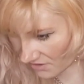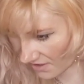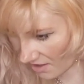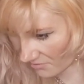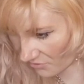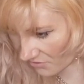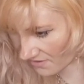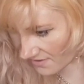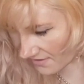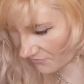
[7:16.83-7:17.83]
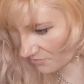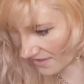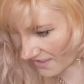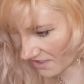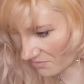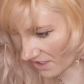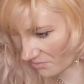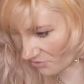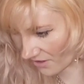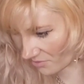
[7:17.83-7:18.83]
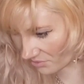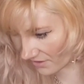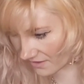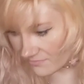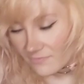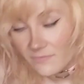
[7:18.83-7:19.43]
the top corners as if you're making a paper airplane.